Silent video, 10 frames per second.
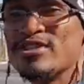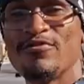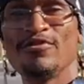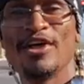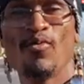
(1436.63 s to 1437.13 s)
was
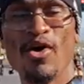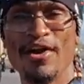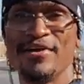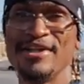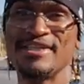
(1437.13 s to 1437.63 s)
a flood of
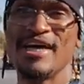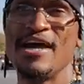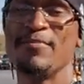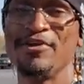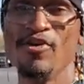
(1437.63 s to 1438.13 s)
water in the
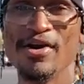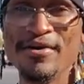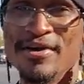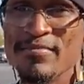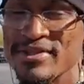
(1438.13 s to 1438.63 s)
time of
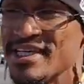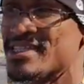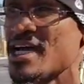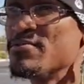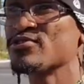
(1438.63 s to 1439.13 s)
Noah, but
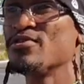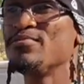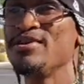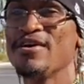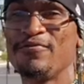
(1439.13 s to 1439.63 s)
this time it's going
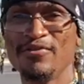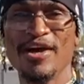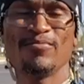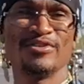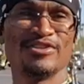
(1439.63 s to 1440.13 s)
to be a
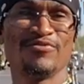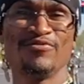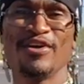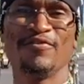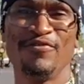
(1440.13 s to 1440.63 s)
flood, which is a
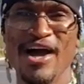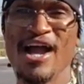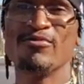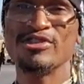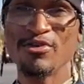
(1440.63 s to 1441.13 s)
flood of
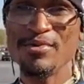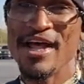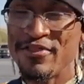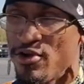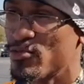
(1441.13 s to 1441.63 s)
fire, which is going to
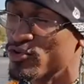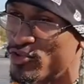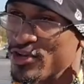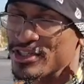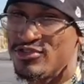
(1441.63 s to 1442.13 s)
be that
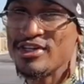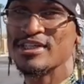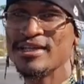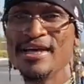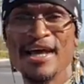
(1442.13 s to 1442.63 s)
thermonuclear
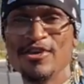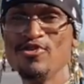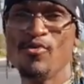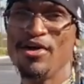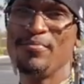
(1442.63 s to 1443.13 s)
destruction. And
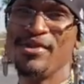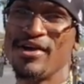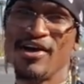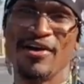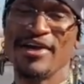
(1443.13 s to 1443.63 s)
you don't want to be
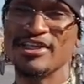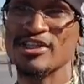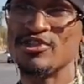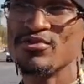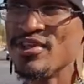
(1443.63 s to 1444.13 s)
the
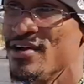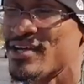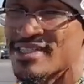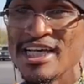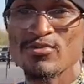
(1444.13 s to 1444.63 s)
congregation of two
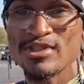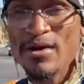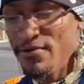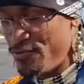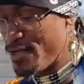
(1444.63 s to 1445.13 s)
thirds because that's what's
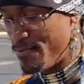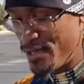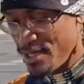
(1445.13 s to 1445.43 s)
coming for them.